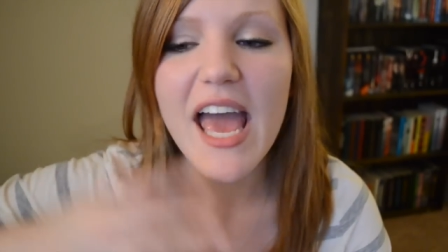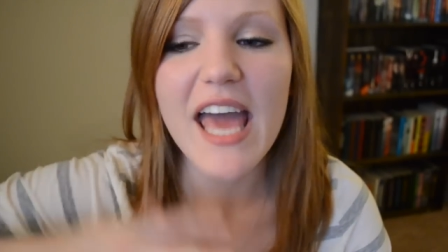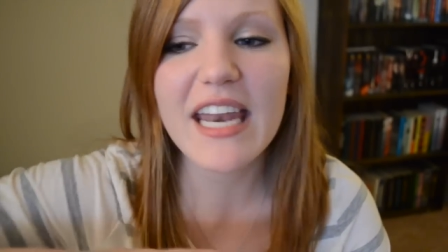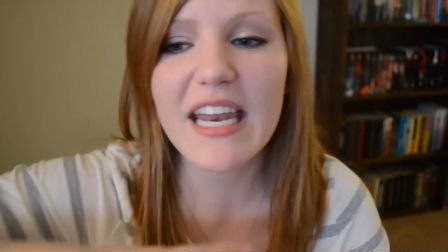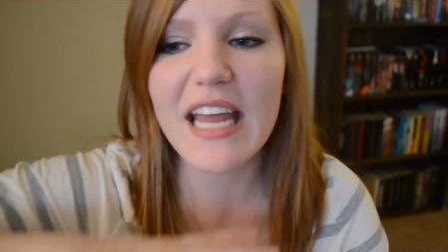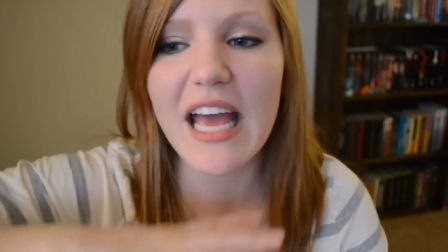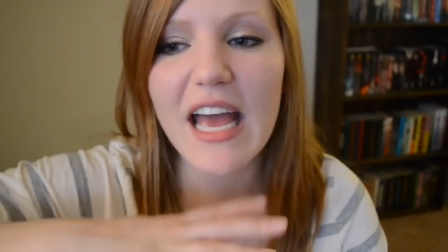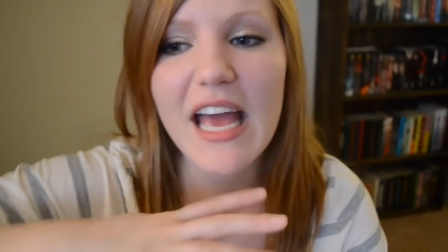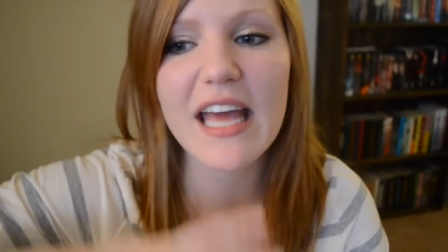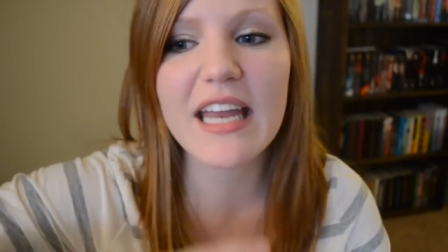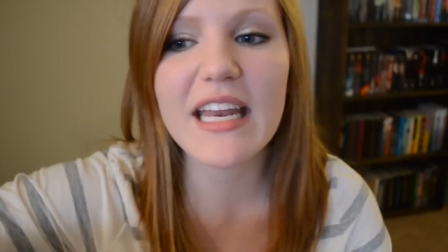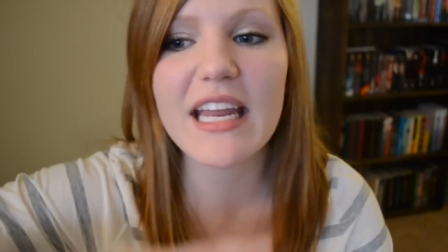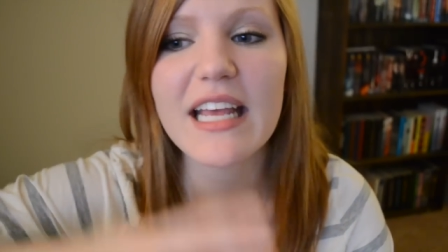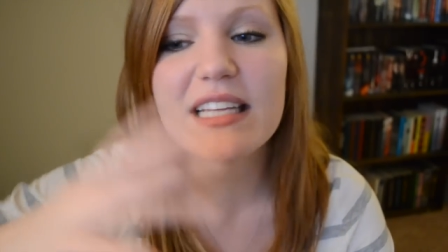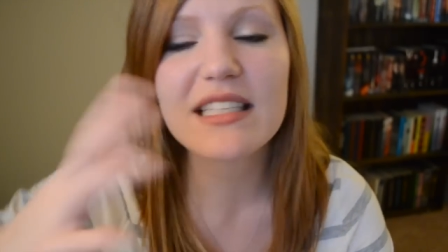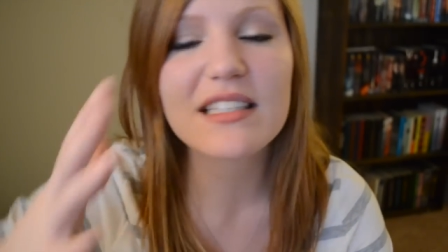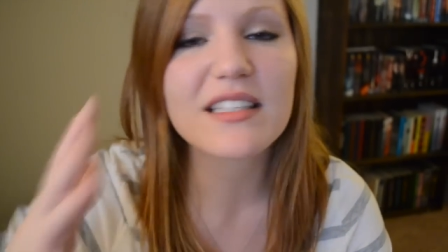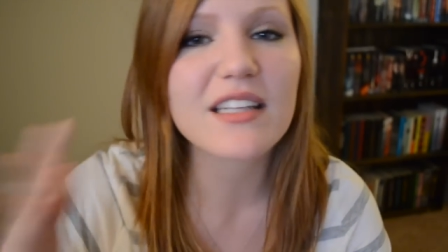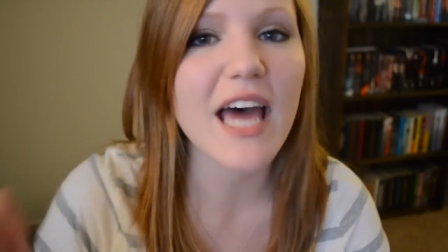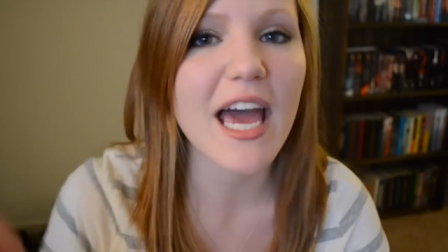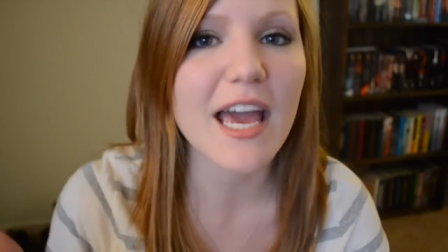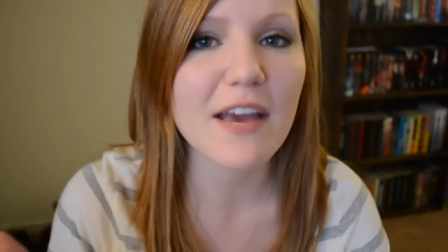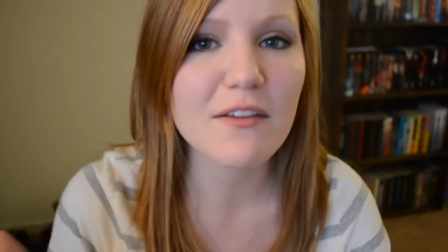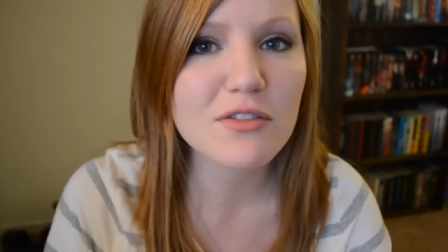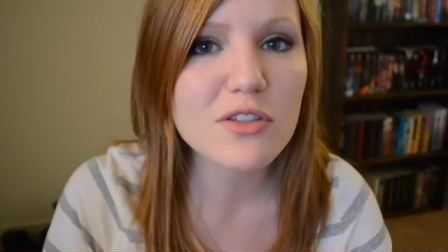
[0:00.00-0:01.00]
in his
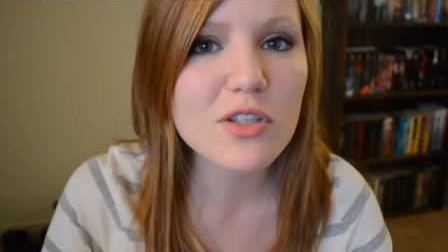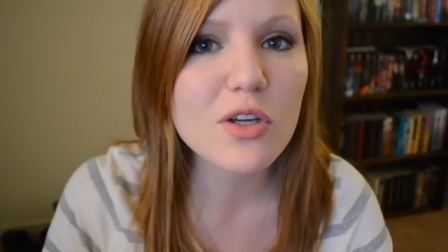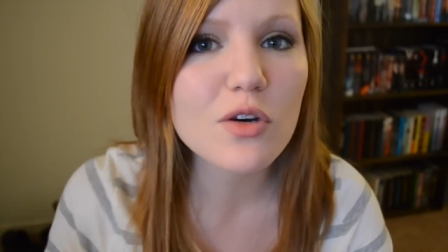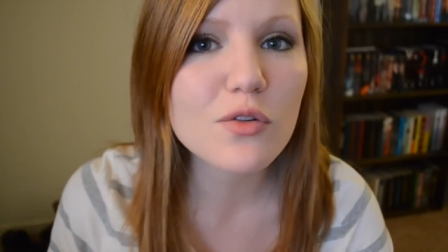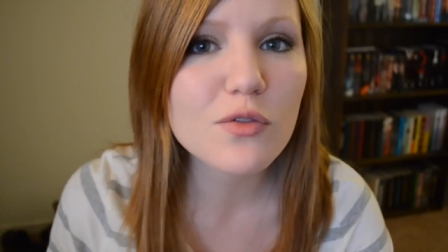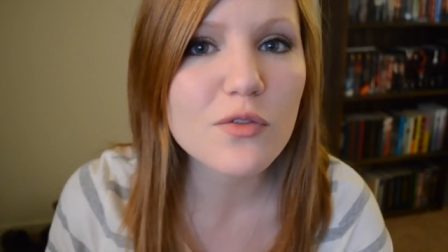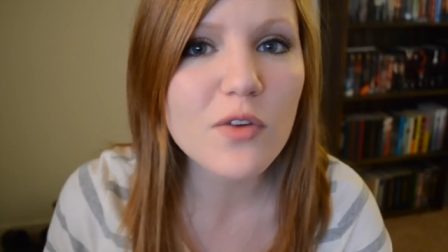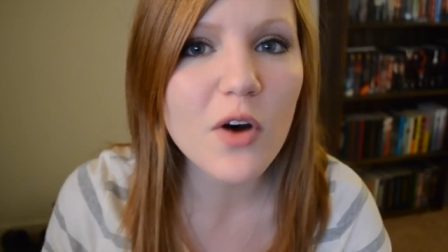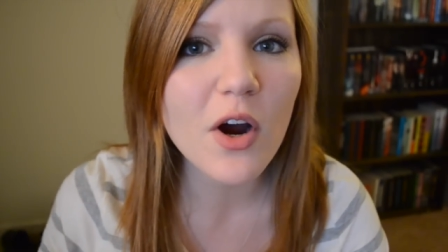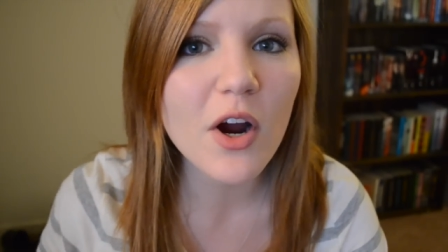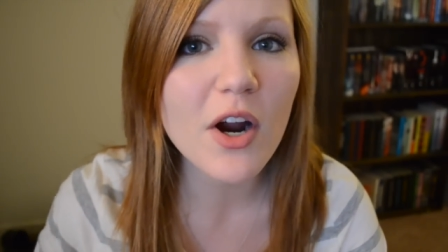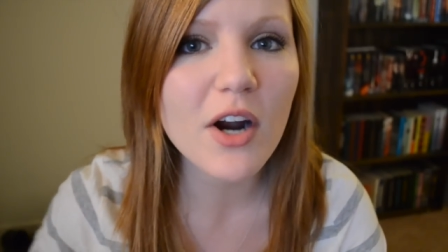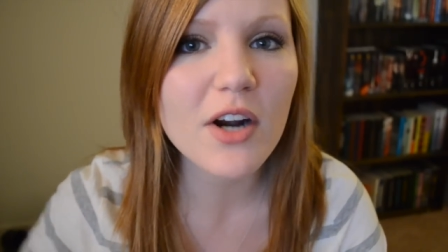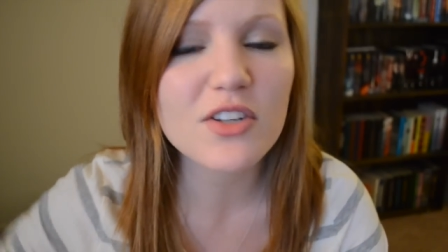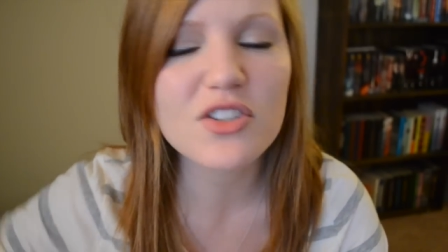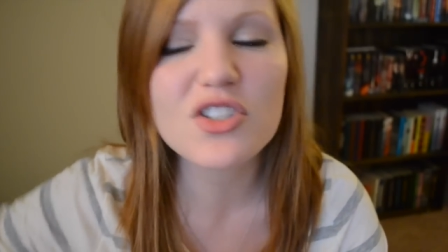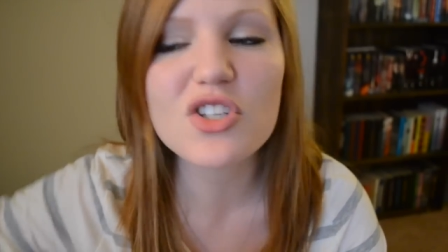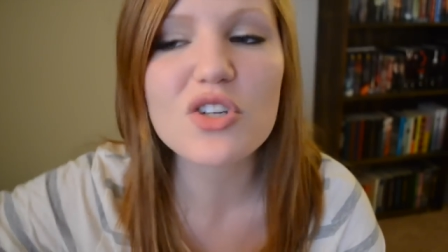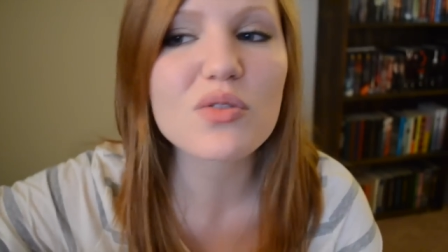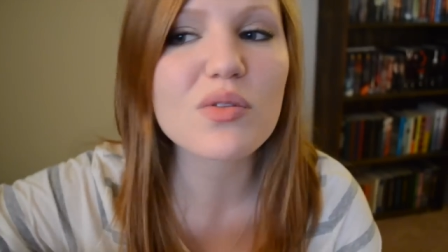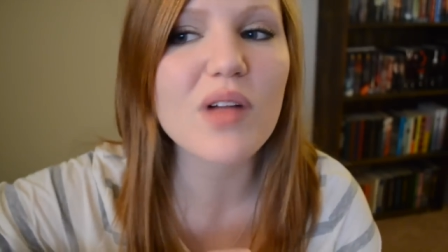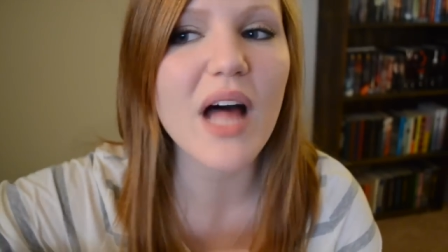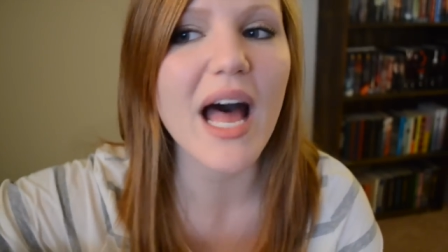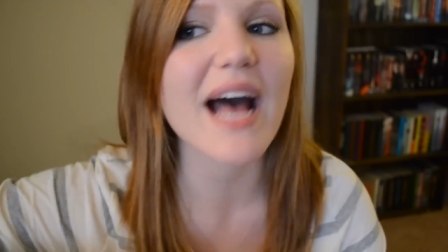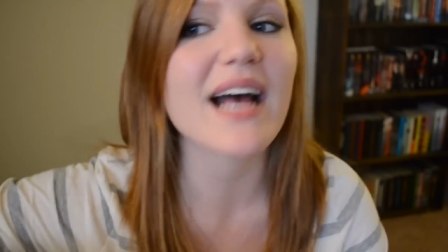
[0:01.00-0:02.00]
life so far
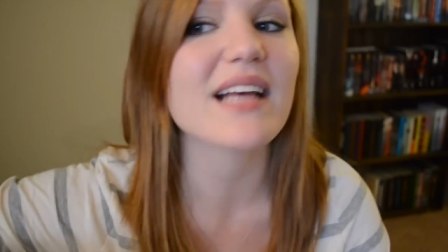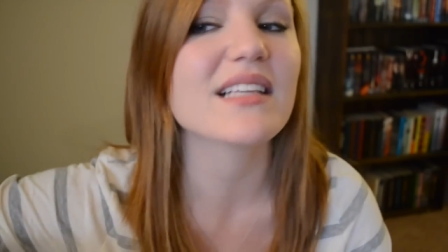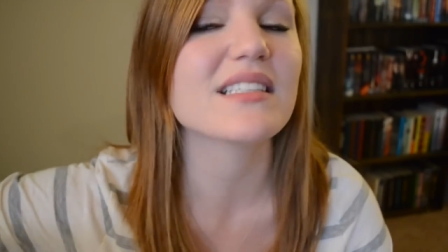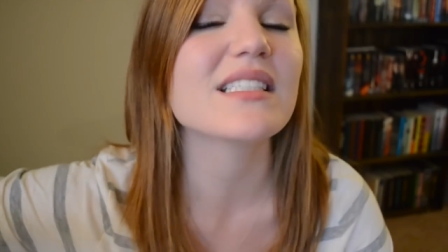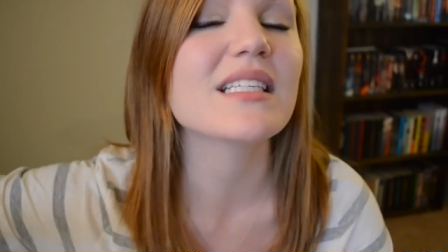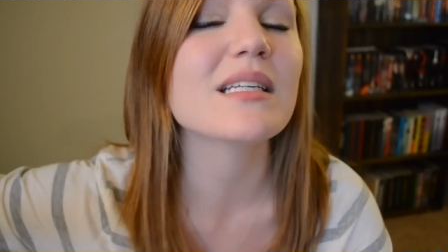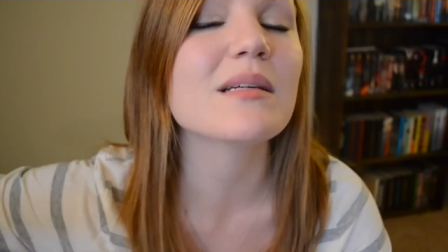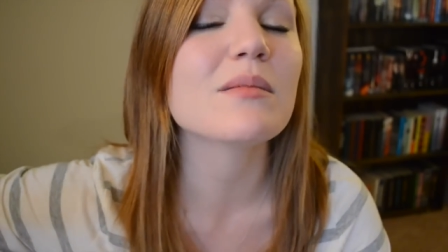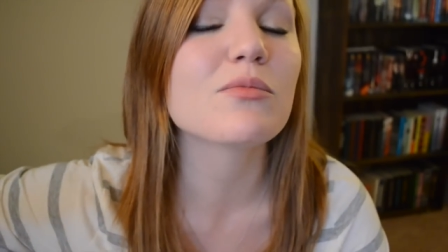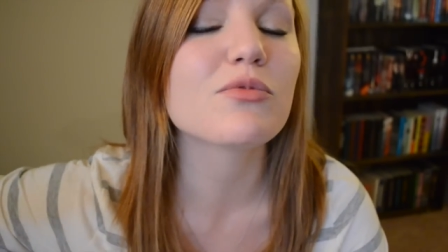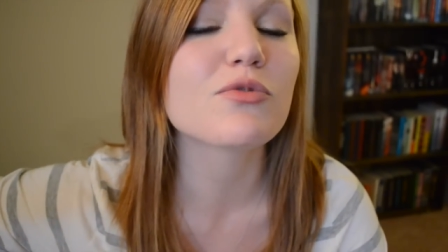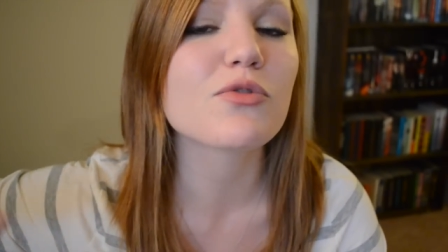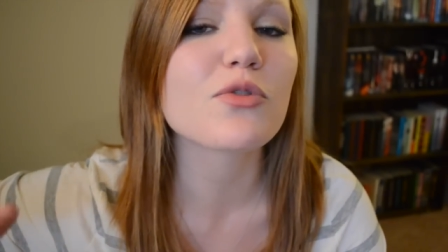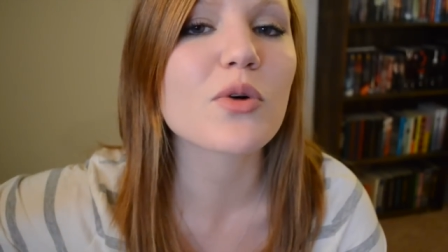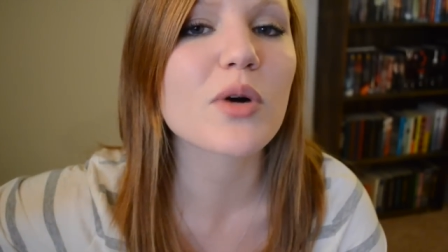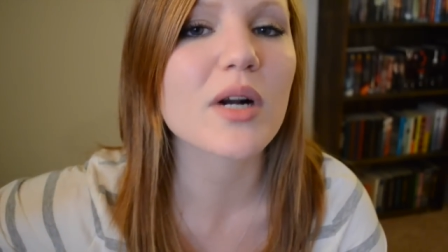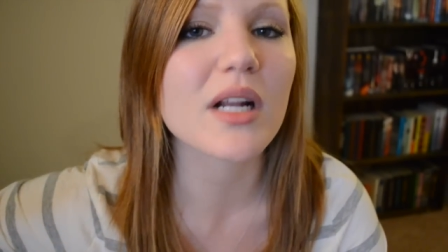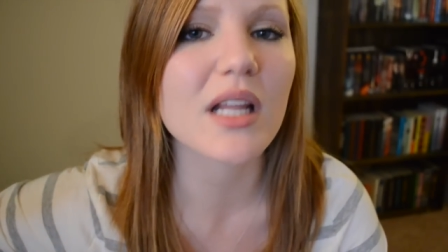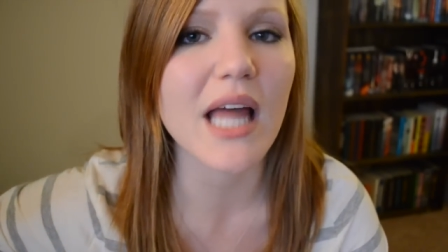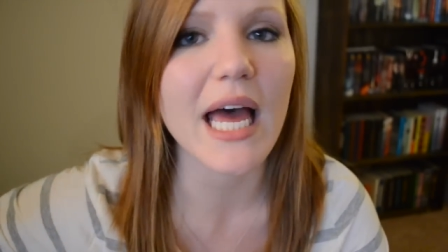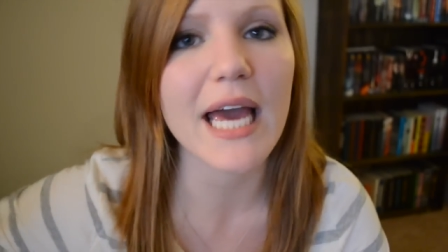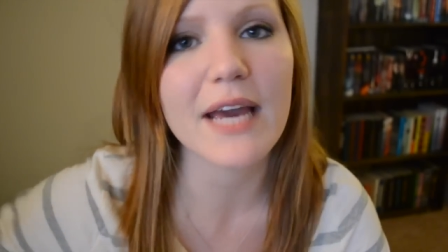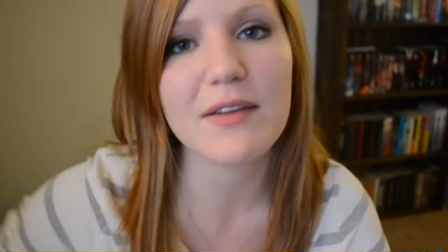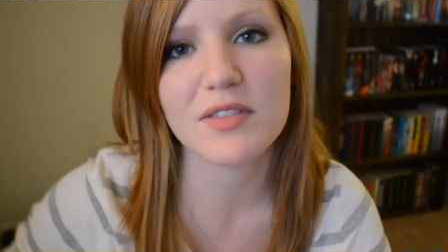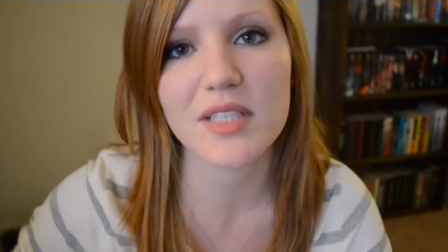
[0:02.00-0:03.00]
to last him for a
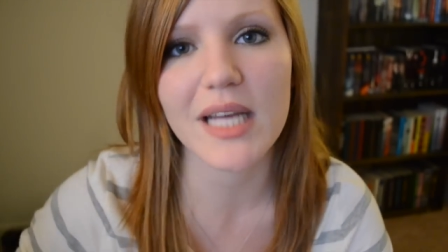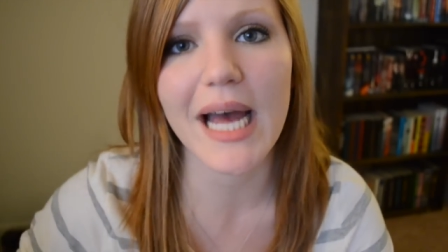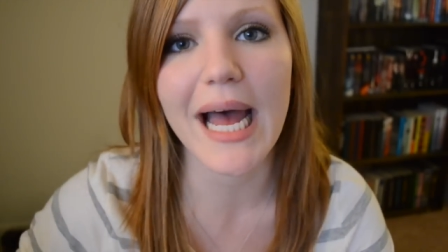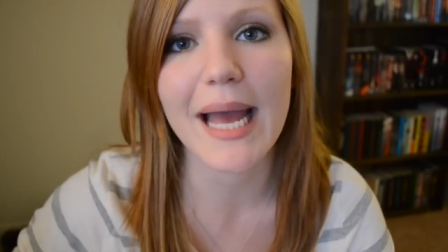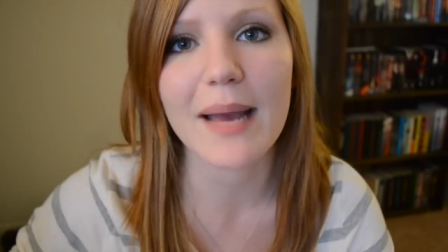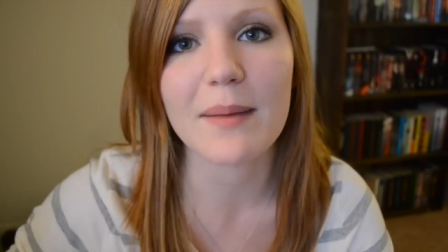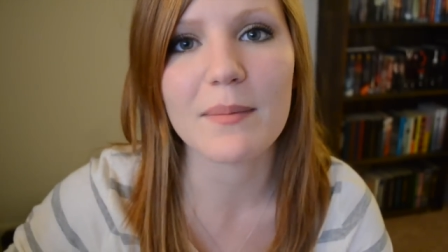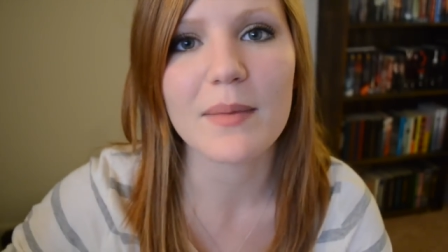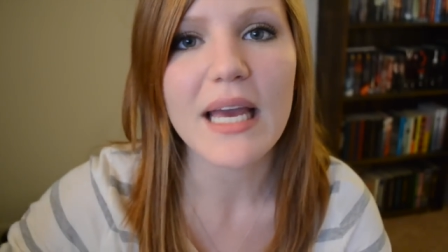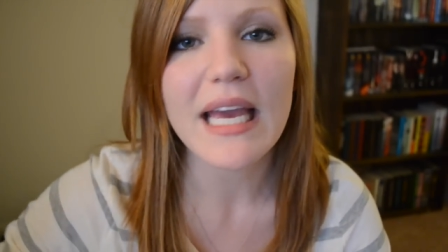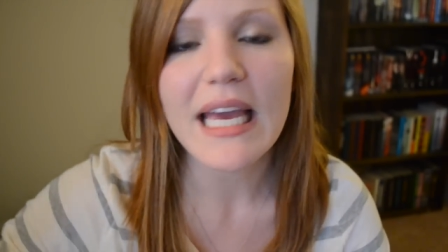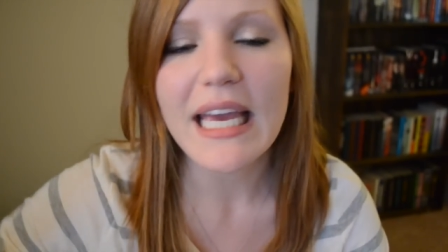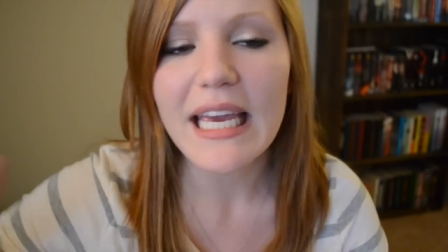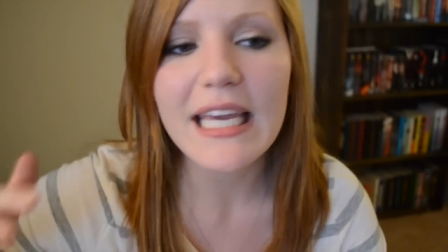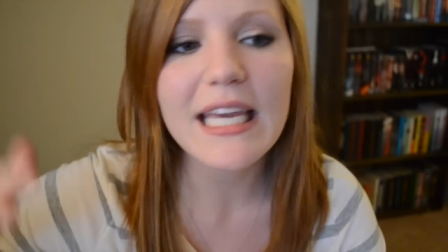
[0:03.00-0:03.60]
lifetime.